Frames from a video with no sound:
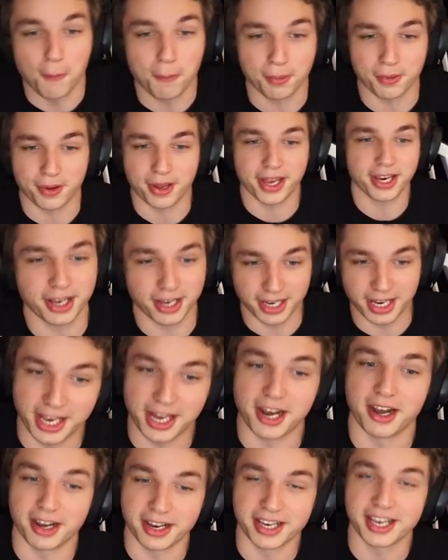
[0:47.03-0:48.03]
playing
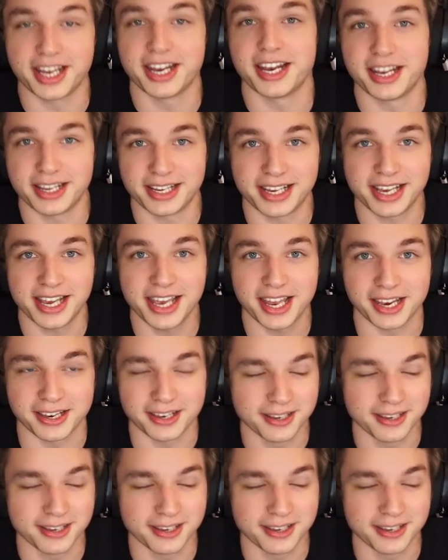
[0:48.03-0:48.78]
again and again and again.